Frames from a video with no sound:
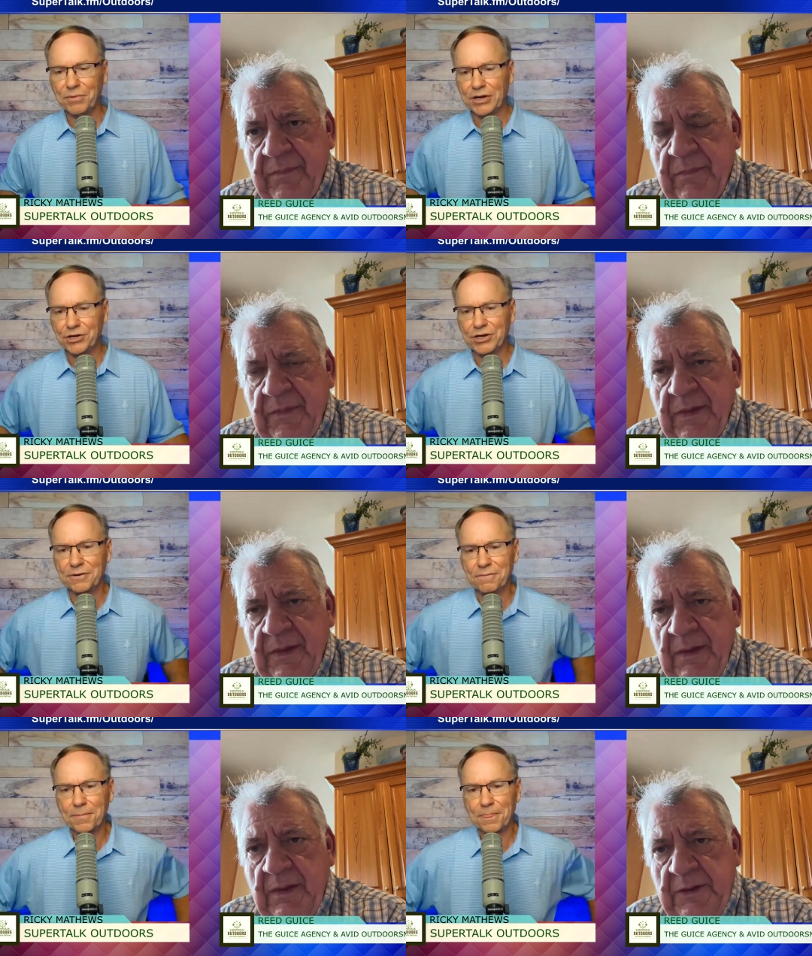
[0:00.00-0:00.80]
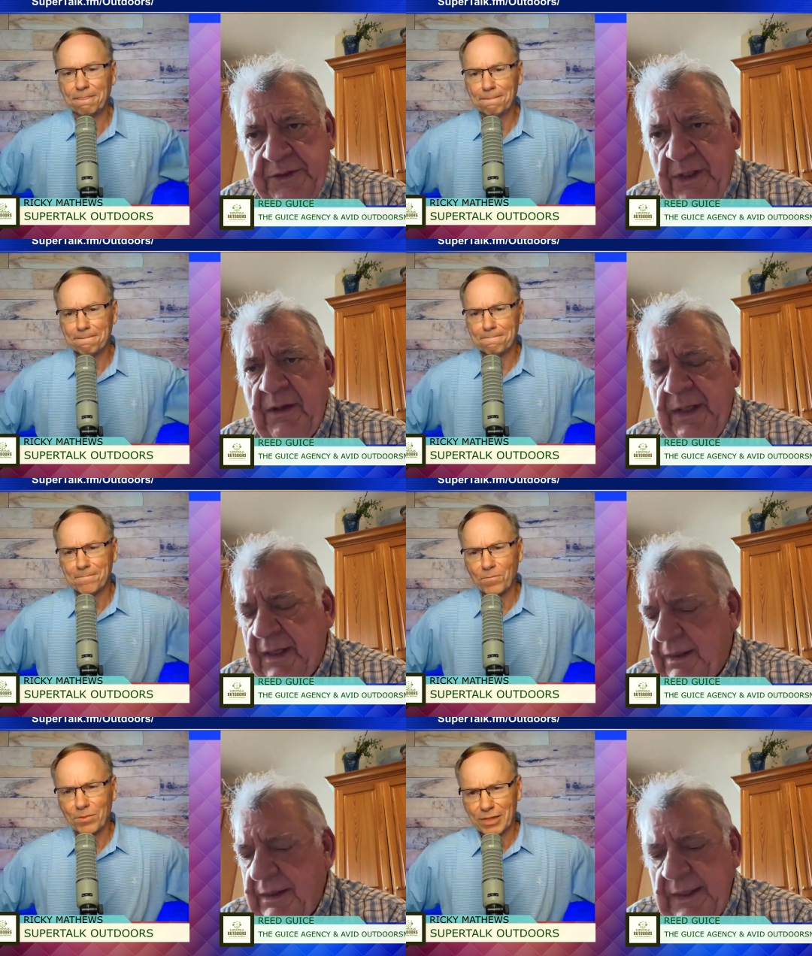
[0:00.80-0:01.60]
Speaker 1: to mention.
Speaker 2: Sure.
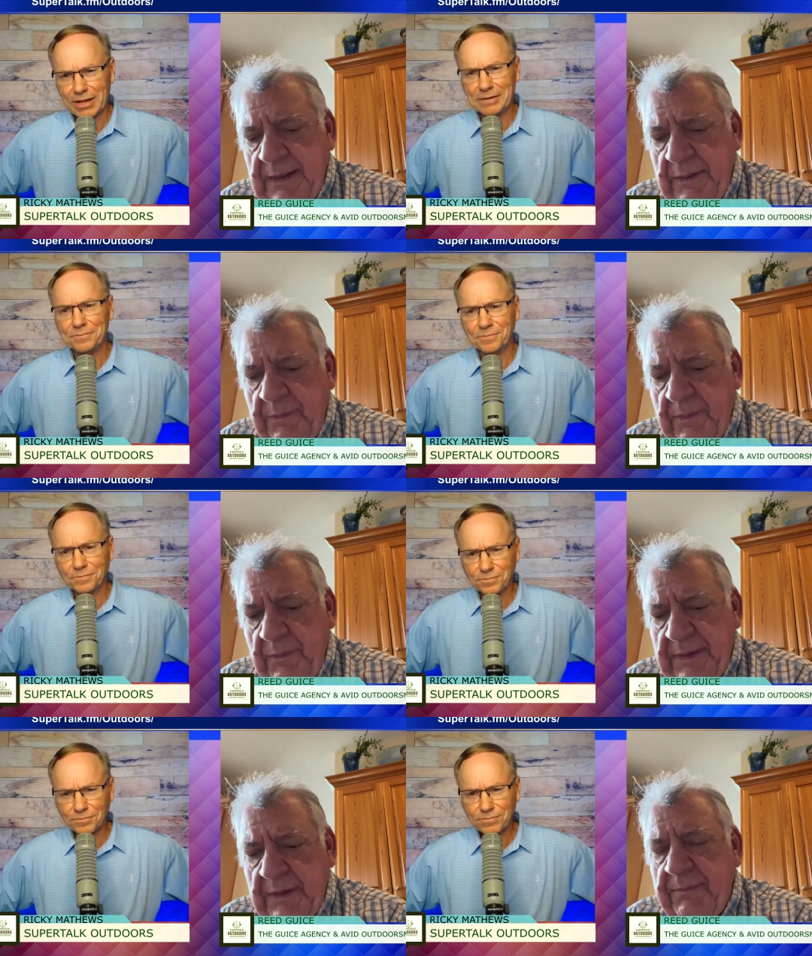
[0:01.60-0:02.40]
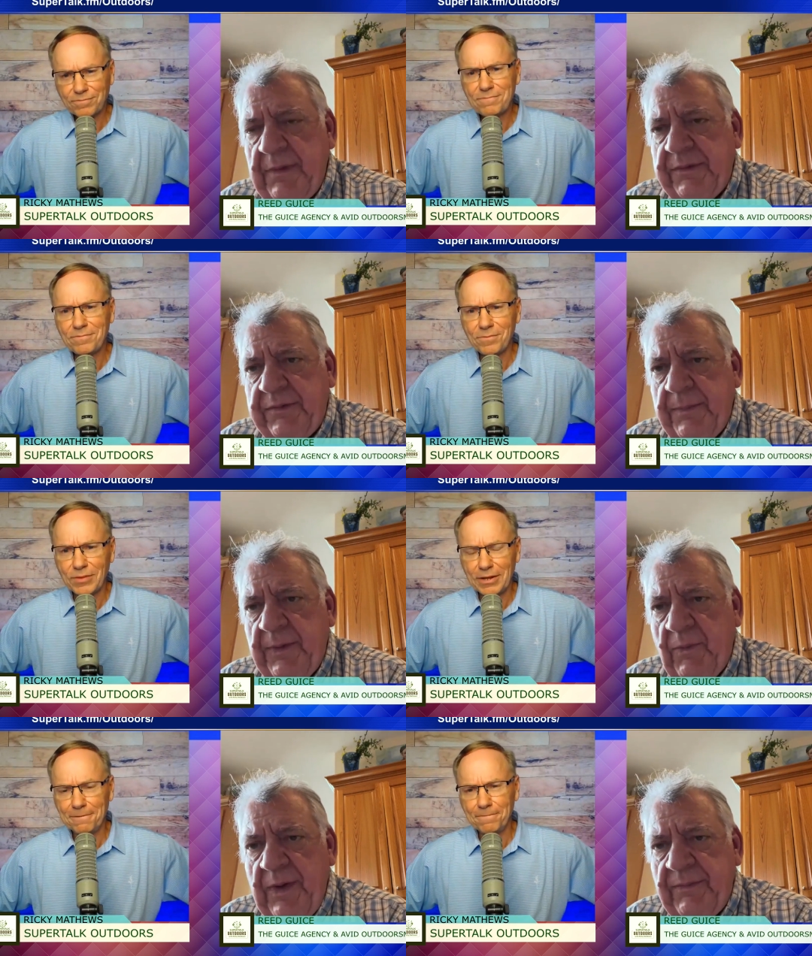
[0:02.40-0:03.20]
Yeah. Uh, when the
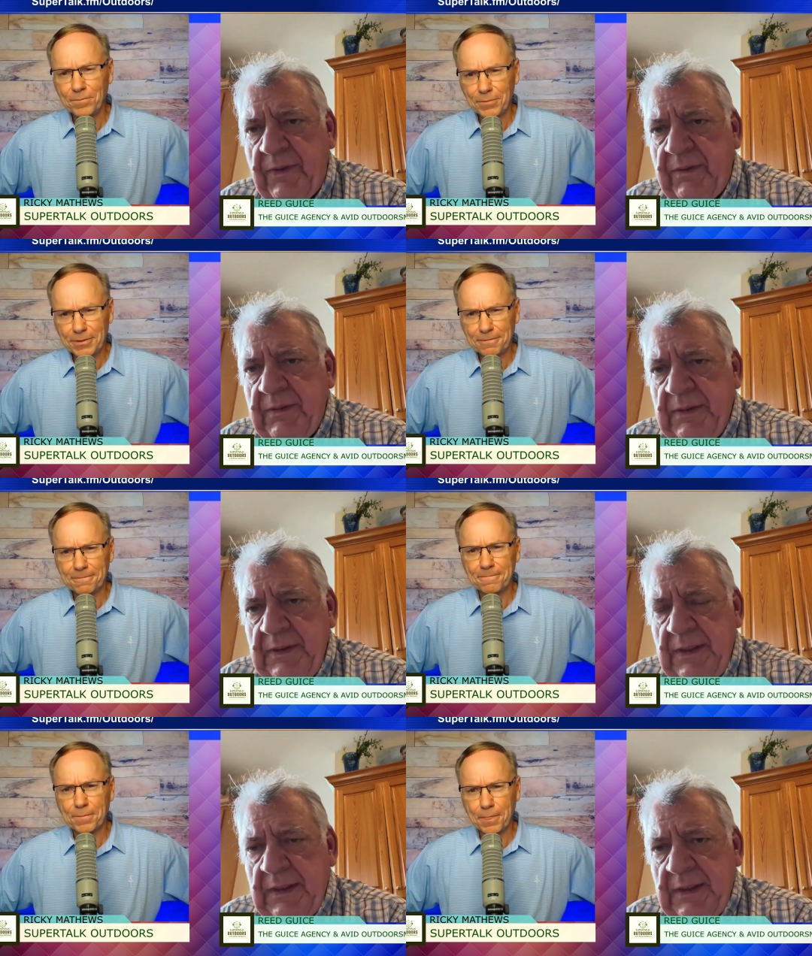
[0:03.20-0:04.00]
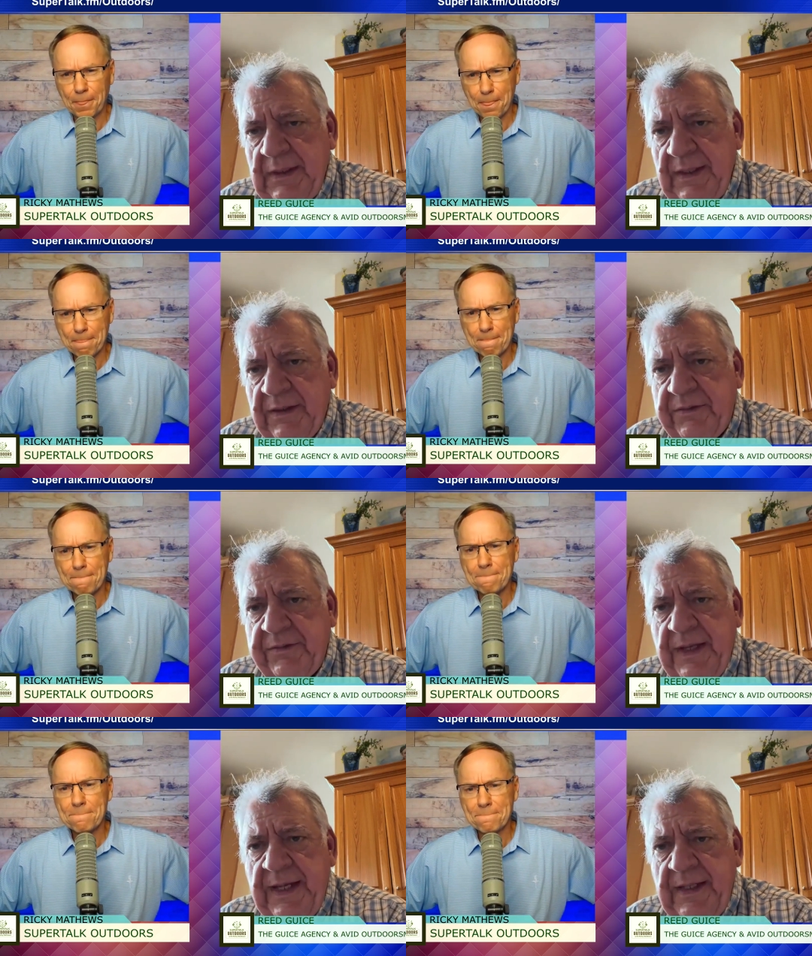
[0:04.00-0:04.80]
Mississippi River uh,
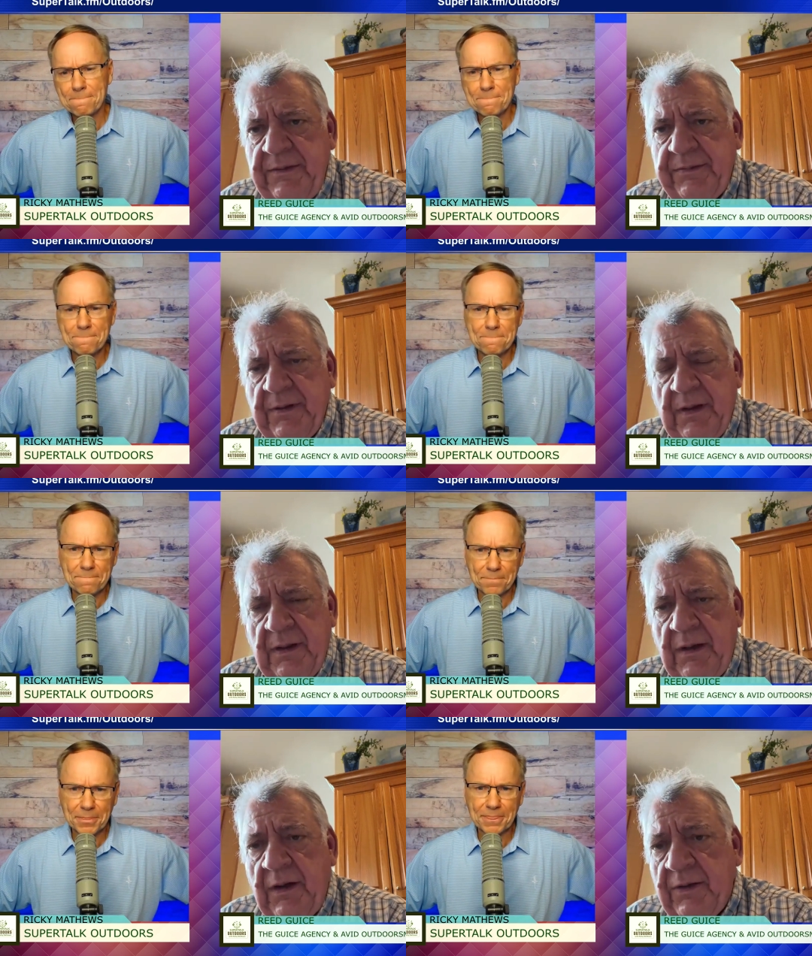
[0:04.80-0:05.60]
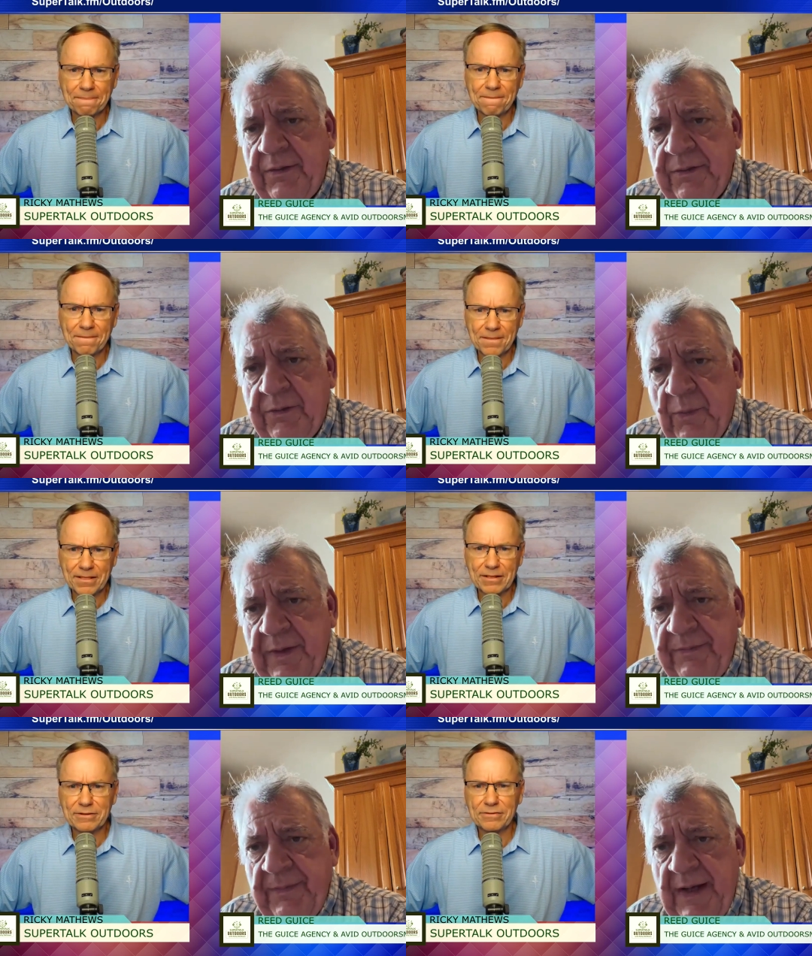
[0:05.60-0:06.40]
exceeds uh,
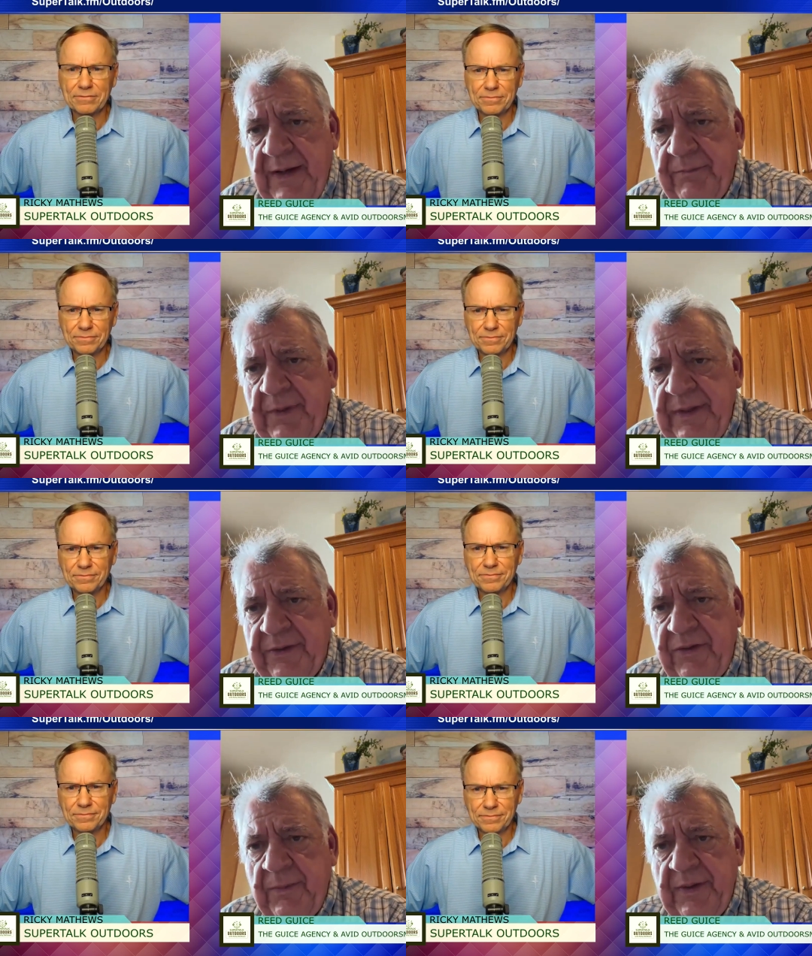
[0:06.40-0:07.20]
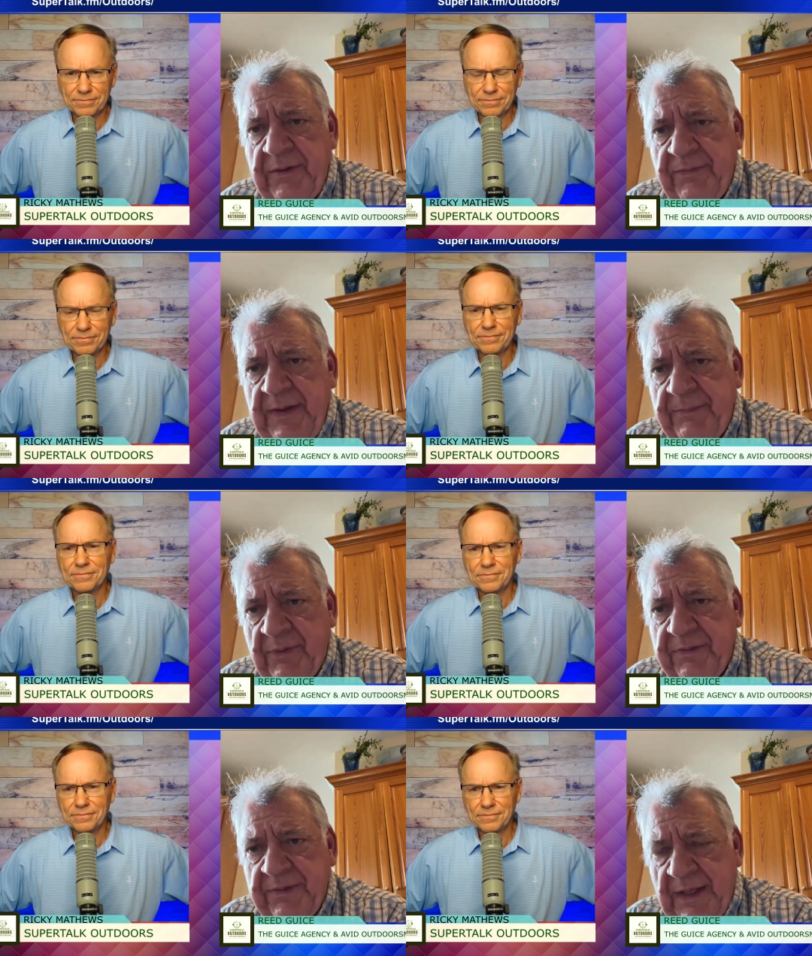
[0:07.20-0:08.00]
125 million cubic feet
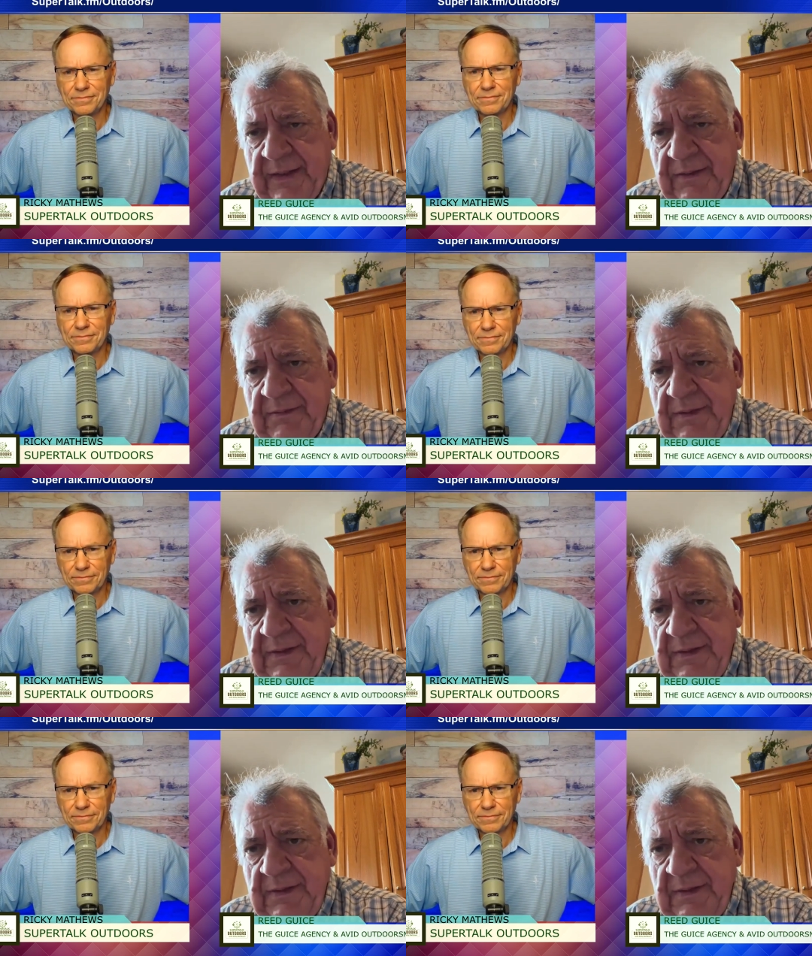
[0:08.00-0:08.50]
per second,